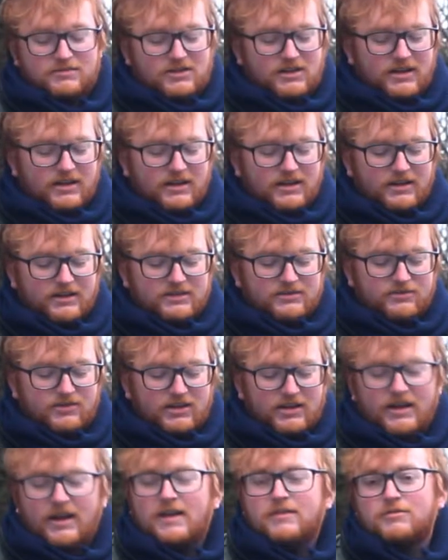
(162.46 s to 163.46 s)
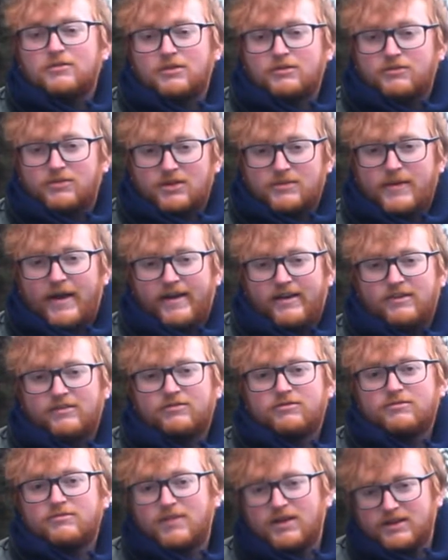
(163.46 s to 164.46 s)
delighted to finally have one for the back of
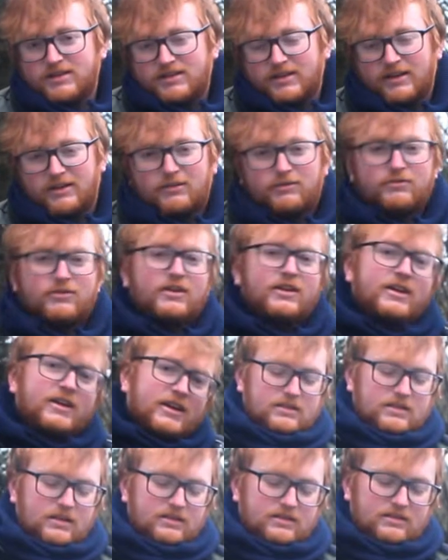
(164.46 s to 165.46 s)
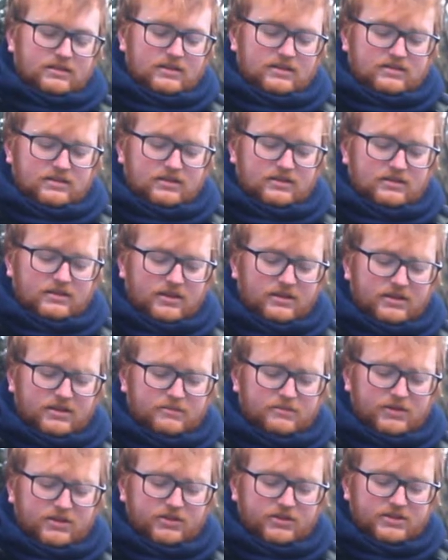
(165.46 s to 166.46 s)
myself. This is the sunny
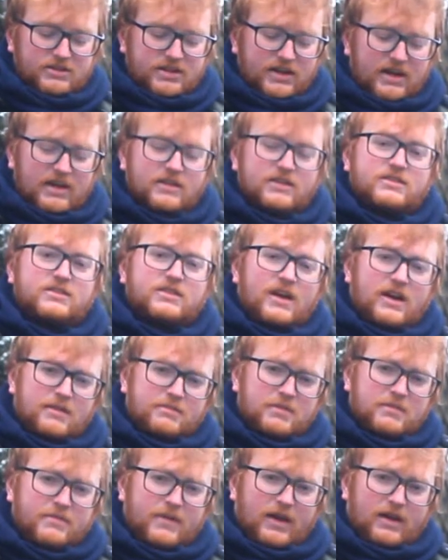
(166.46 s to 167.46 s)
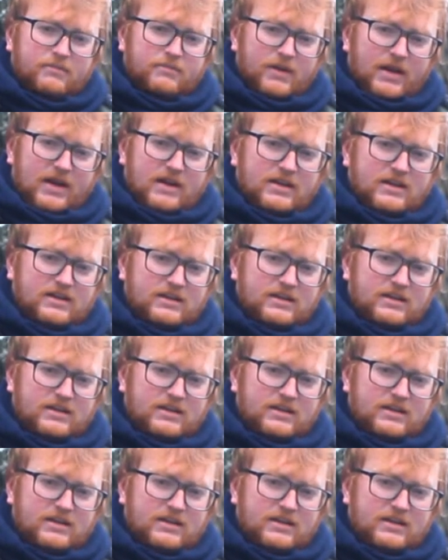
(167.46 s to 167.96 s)
blue and tan tarpa backpack.